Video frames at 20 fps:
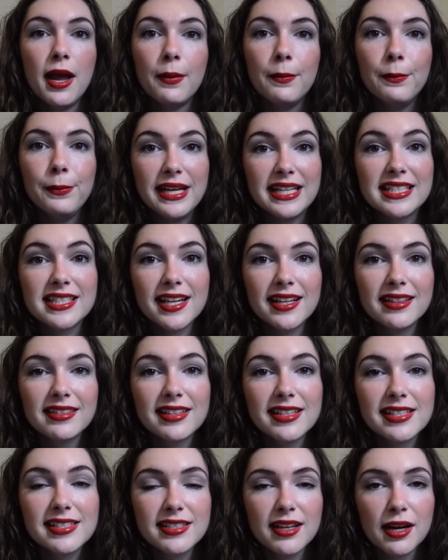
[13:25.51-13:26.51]
meeting
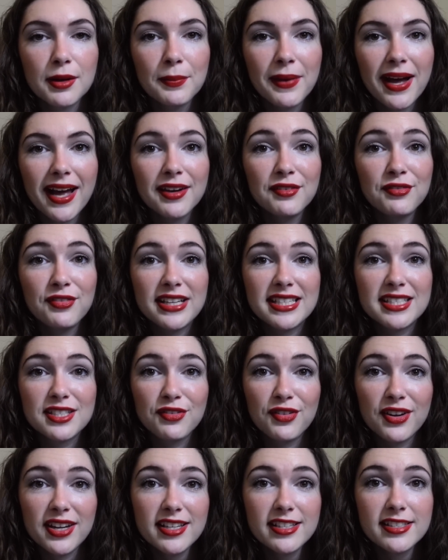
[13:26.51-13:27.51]
this young man face to
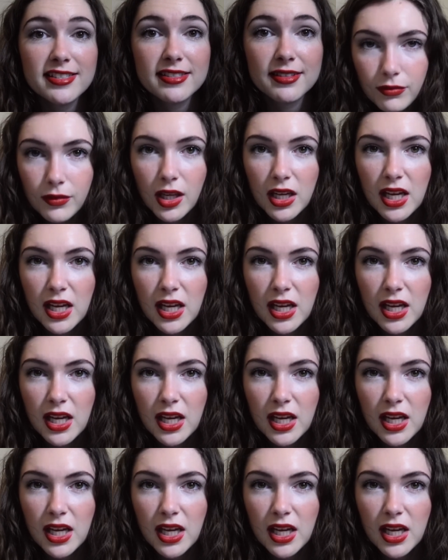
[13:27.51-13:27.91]
face.